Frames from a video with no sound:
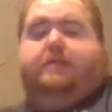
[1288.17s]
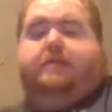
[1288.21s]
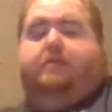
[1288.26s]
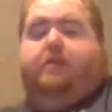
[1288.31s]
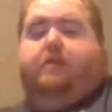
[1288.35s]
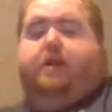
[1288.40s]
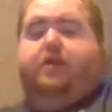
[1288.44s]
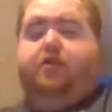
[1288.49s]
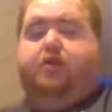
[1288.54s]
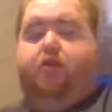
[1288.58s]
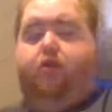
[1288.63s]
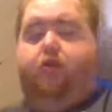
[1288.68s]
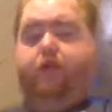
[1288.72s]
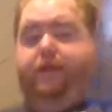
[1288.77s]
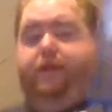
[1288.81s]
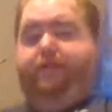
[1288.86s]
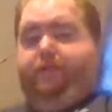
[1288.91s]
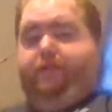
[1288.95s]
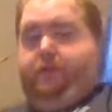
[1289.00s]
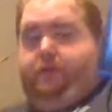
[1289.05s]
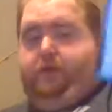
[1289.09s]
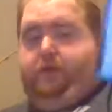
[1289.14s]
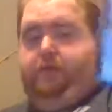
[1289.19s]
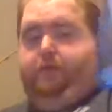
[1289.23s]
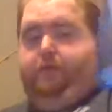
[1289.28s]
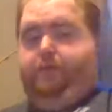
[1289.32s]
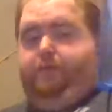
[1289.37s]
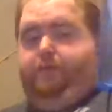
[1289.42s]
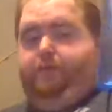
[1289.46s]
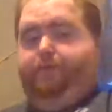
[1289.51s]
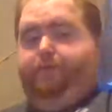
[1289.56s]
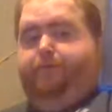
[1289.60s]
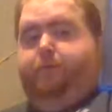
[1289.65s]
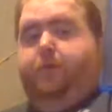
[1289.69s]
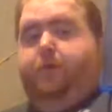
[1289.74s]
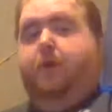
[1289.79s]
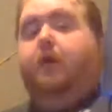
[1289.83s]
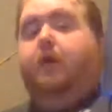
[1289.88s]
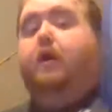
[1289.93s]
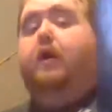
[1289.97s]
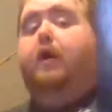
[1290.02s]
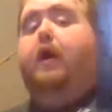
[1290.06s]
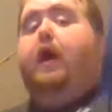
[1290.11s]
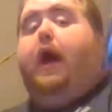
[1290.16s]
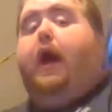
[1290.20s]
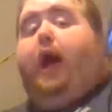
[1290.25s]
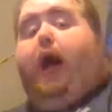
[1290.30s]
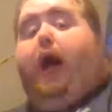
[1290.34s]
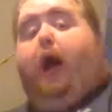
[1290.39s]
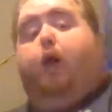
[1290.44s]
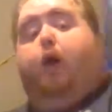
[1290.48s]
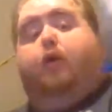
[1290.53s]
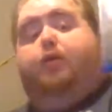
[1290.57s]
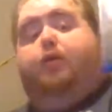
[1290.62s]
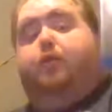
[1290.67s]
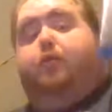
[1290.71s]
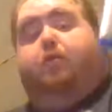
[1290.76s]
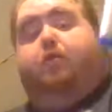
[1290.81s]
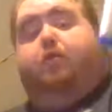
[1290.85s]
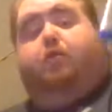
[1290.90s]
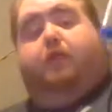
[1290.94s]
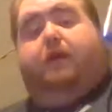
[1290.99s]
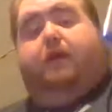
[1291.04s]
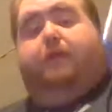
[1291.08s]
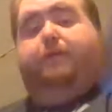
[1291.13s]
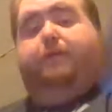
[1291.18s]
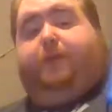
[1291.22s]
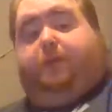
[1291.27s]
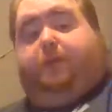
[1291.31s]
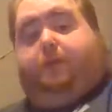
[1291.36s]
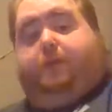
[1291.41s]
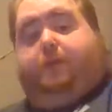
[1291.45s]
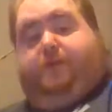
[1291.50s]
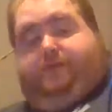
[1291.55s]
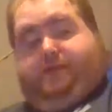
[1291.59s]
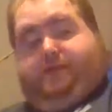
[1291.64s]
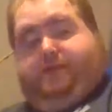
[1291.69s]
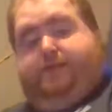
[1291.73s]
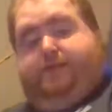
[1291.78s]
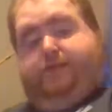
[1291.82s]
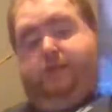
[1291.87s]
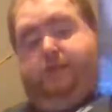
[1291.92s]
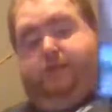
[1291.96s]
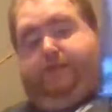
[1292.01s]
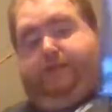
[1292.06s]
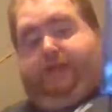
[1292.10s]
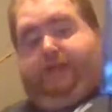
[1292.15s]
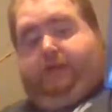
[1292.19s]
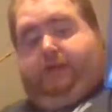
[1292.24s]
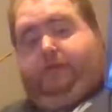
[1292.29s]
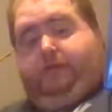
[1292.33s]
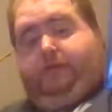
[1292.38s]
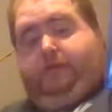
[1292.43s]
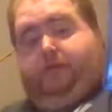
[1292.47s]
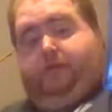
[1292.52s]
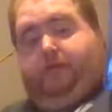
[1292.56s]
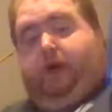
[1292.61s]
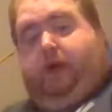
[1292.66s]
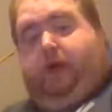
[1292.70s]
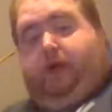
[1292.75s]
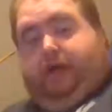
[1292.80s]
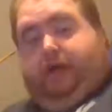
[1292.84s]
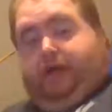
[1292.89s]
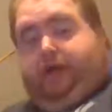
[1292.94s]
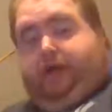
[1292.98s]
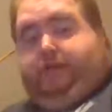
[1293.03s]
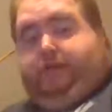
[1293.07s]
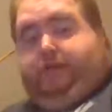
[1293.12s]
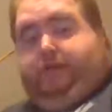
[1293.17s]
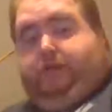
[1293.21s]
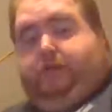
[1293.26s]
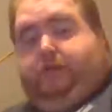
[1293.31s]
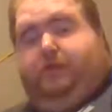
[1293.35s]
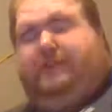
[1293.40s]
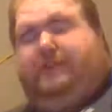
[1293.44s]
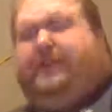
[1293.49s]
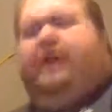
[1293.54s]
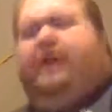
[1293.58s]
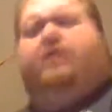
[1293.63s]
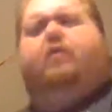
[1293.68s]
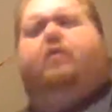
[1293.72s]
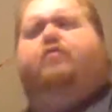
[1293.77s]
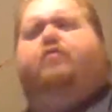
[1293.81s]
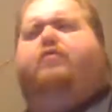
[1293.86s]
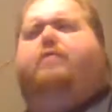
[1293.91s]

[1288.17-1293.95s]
a retro review, I will do a review of this movie again. Because I don't